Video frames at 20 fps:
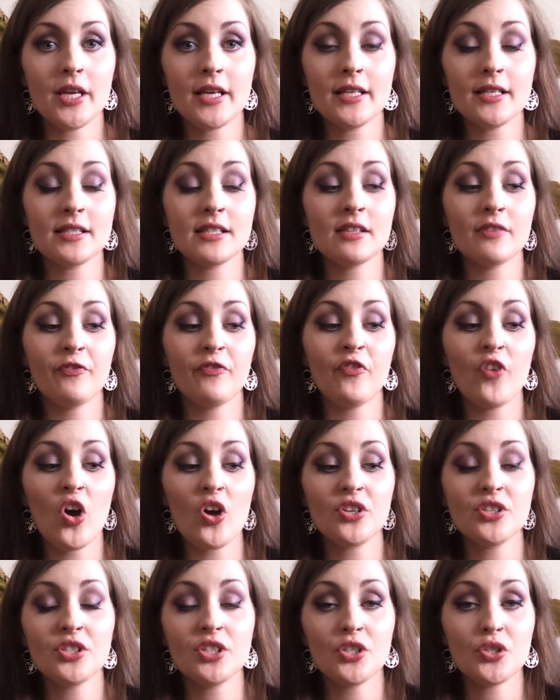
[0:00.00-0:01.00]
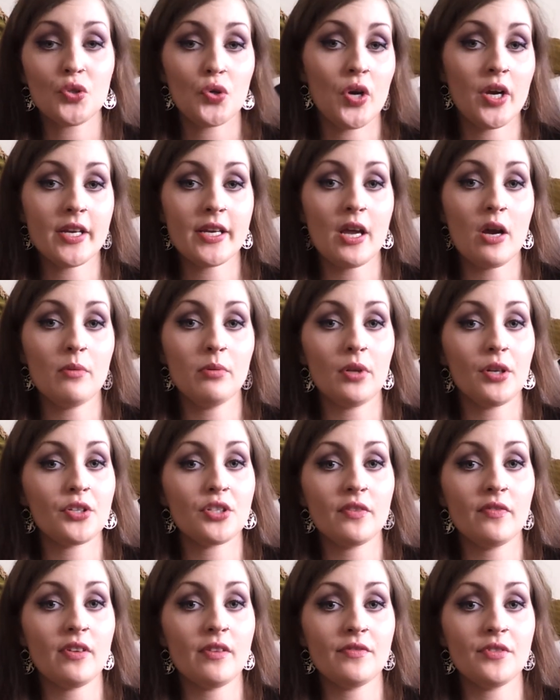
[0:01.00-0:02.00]
It is the fastest drying nail polish
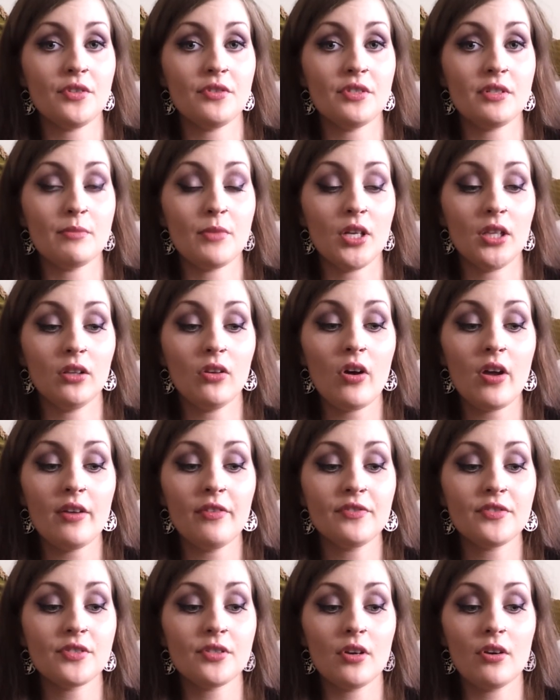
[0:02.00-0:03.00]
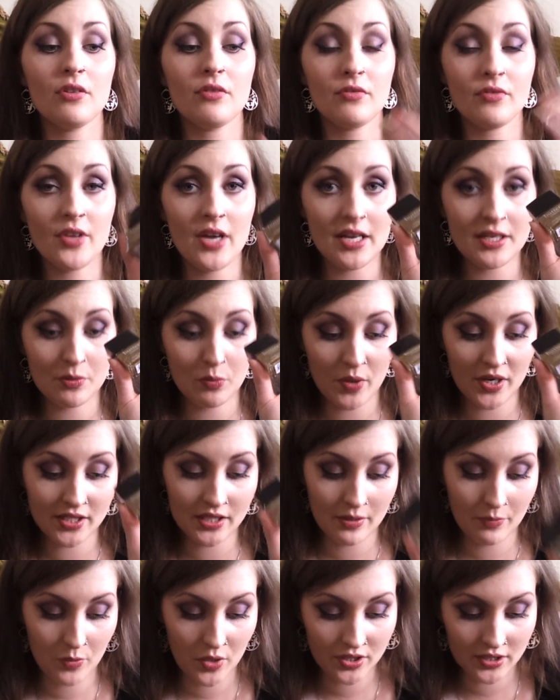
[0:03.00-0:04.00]
I've ever used in my life. So that's West
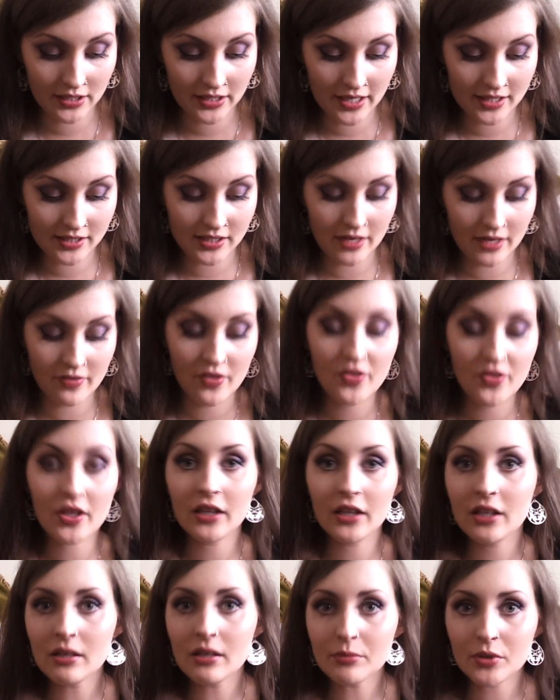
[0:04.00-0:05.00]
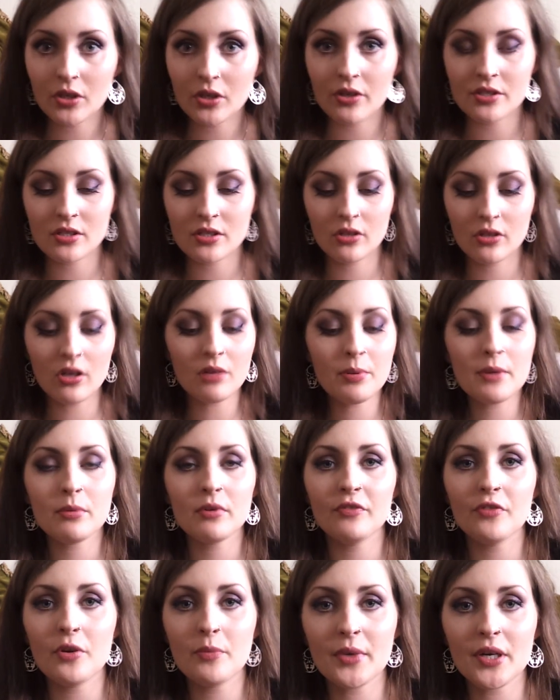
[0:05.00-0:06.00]
End Wonderland. And then the lip gloss. A lot of people
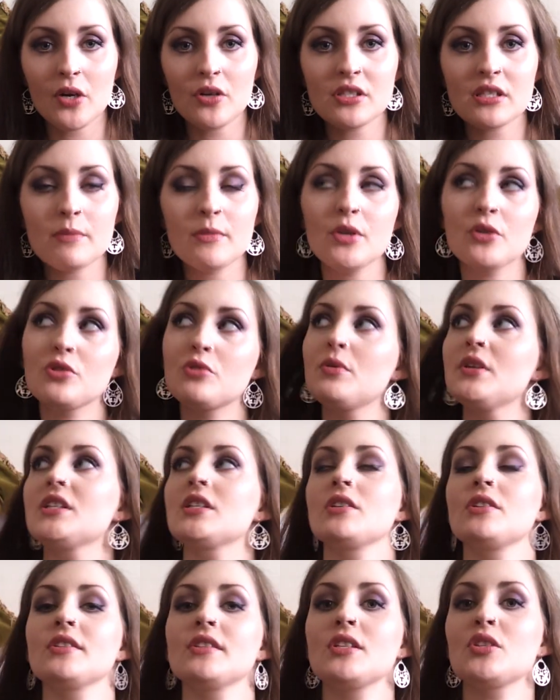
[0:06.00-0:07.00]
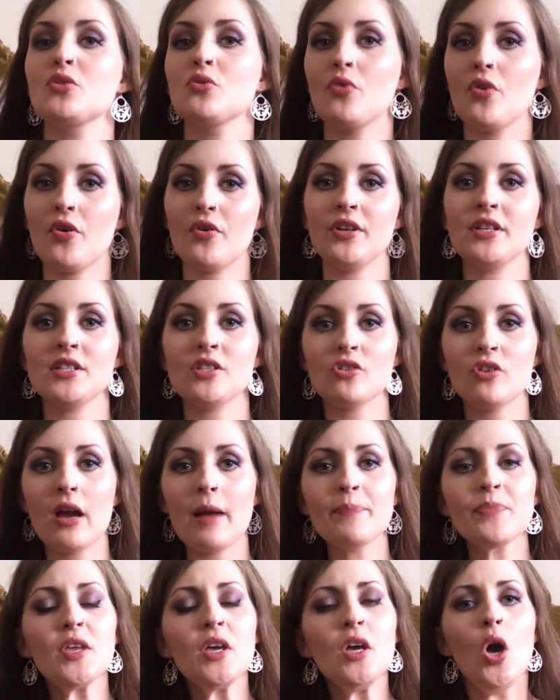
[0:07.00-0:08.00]
have been asking me on Twitter, because they saw it on
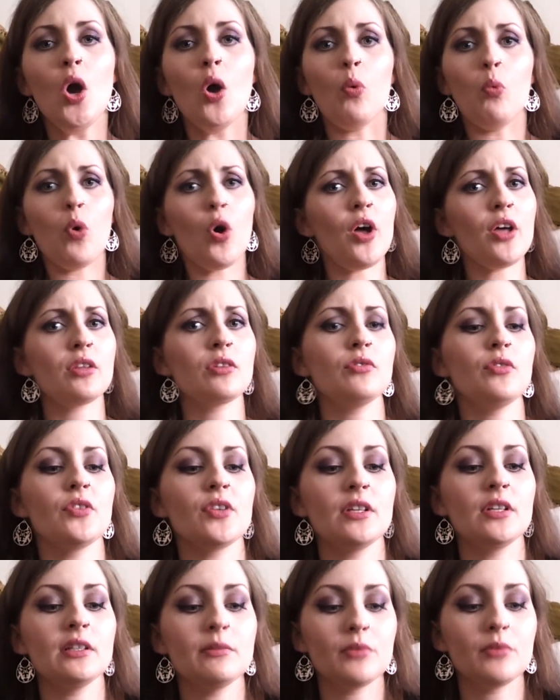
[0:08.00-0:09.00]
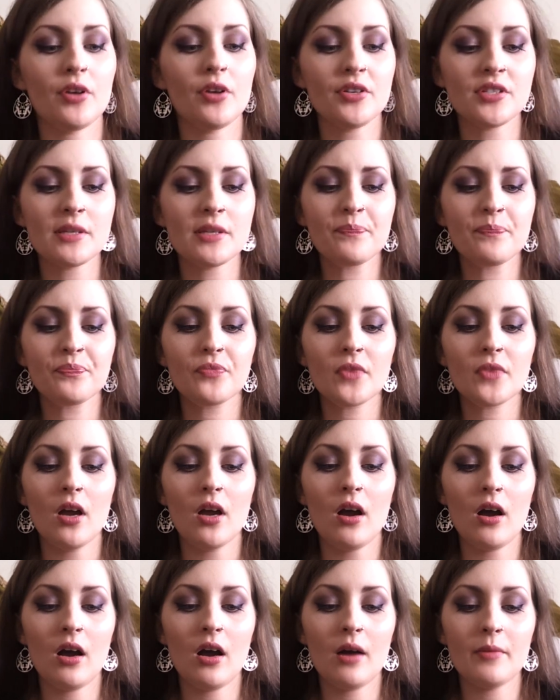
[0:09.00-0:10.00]
Instagram, what I thought of the lip gloss.
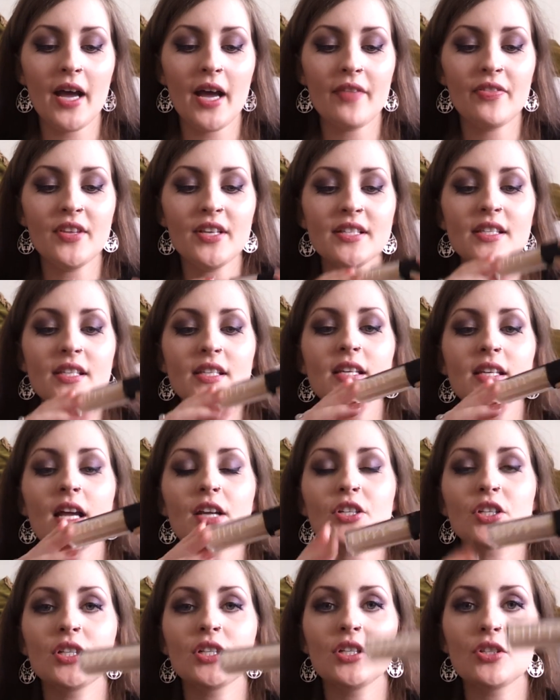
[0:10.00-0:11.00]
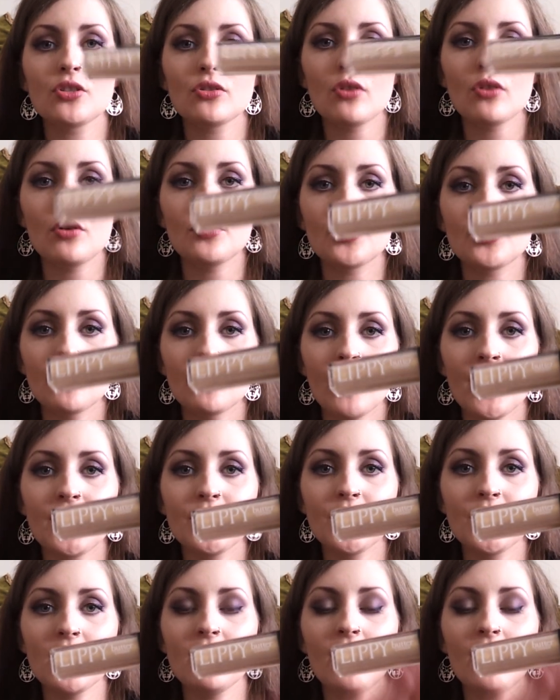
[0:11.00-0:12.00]
And this is actually so strange.
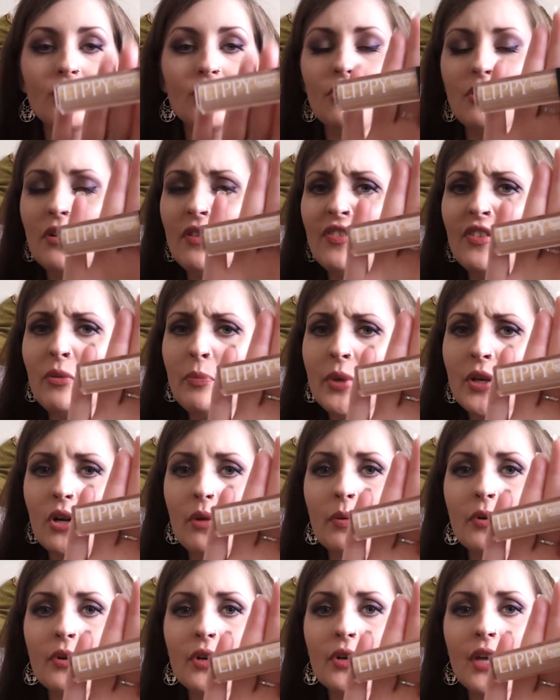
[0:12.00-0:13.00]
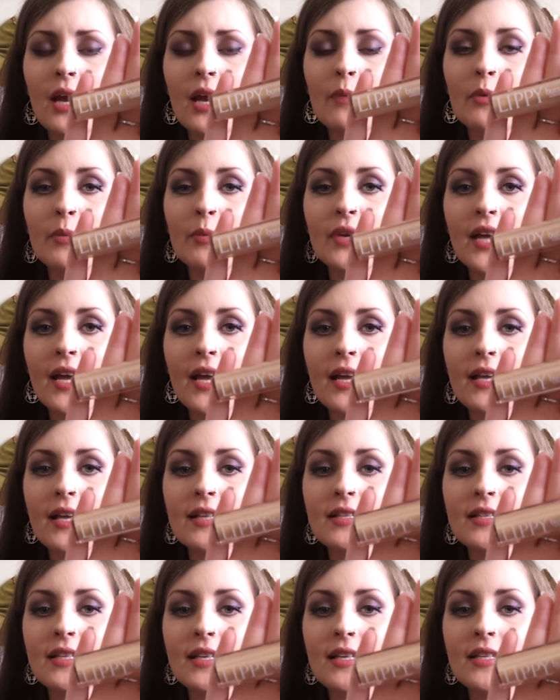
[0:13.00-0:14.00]
I don't know if it'll pick up on camera, but
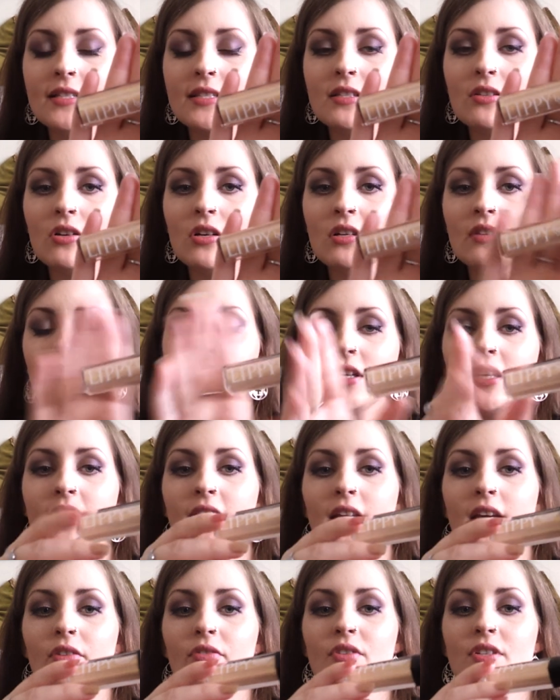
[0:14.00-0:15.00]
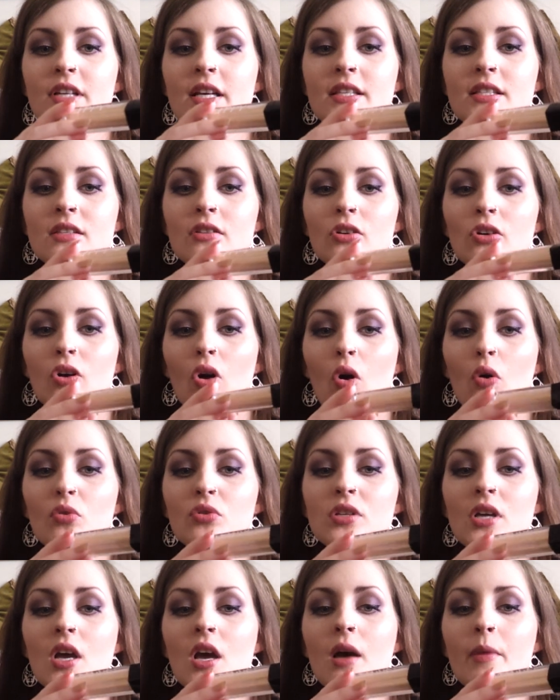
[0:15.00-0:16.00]
it is kind of like an iridescent
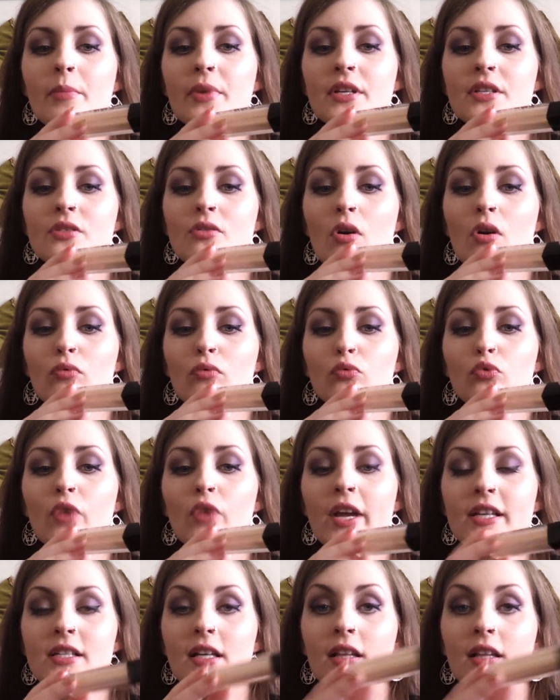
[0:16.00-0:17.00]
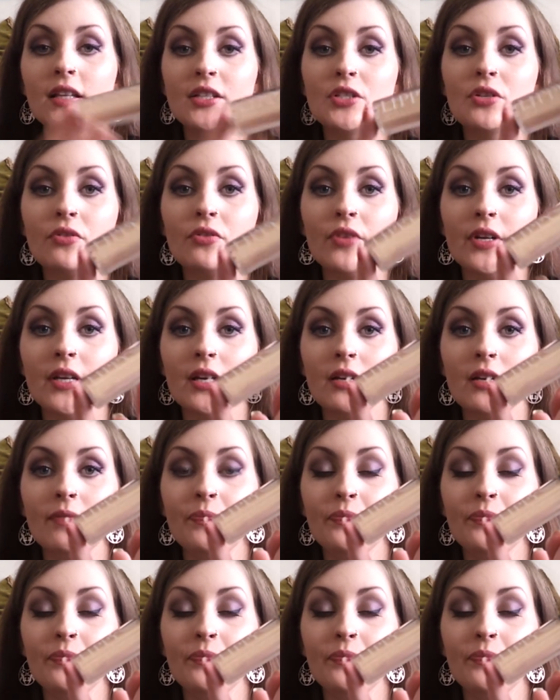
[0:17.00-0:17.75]
gold, but it's got red glitter in it.